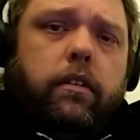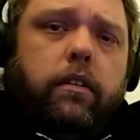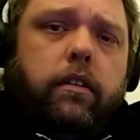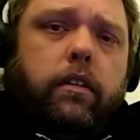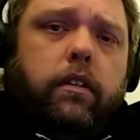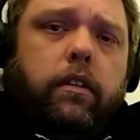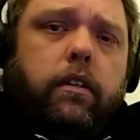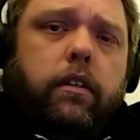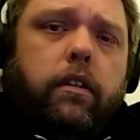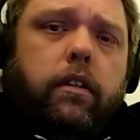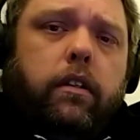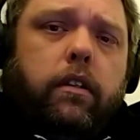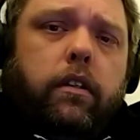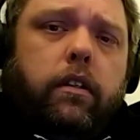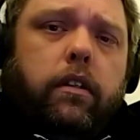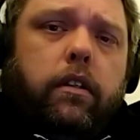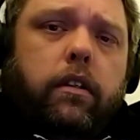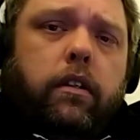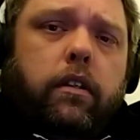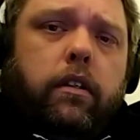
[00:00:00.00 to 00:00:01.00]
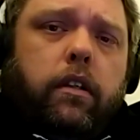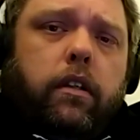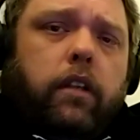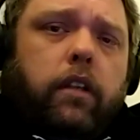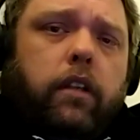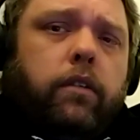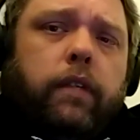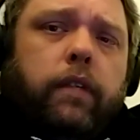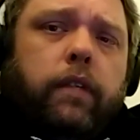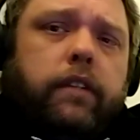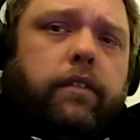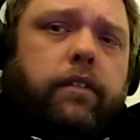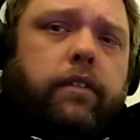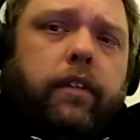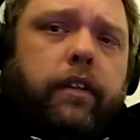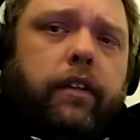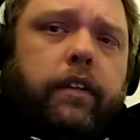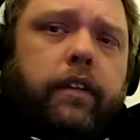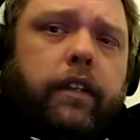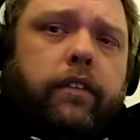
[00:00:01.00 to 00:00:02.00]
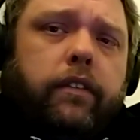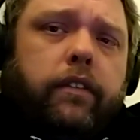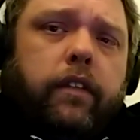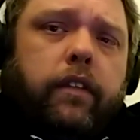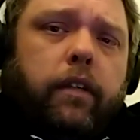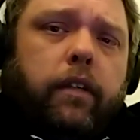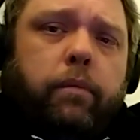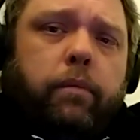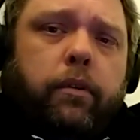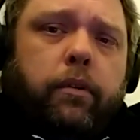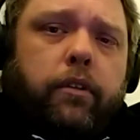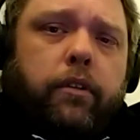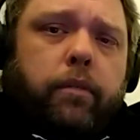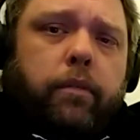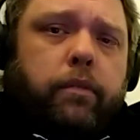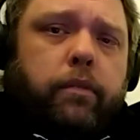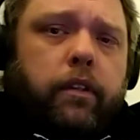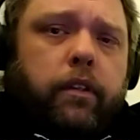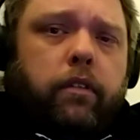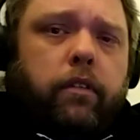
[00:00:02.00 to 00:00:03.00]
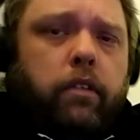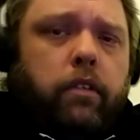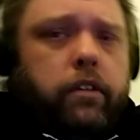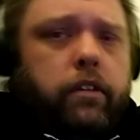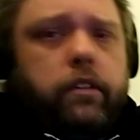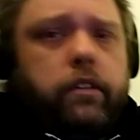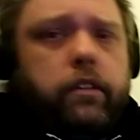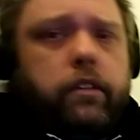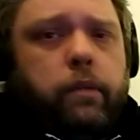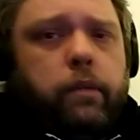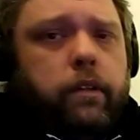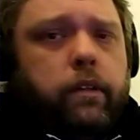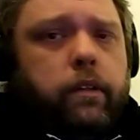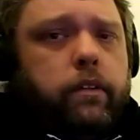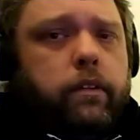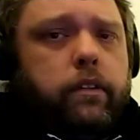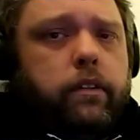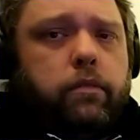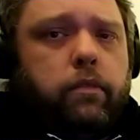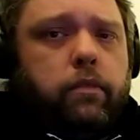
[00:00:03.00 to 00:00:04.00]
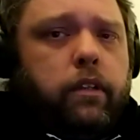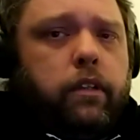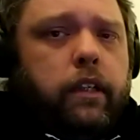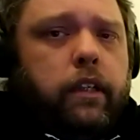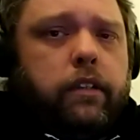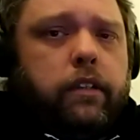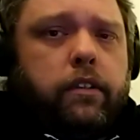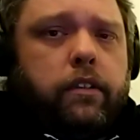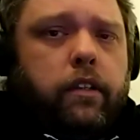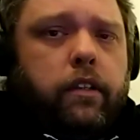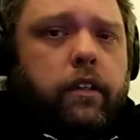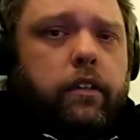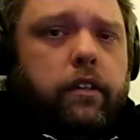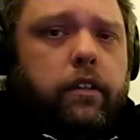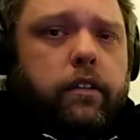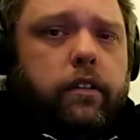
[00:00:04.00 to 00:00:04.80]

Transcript: Okay. All the rest of everything's uh, push ups and crunches, bro. That's where you got to start.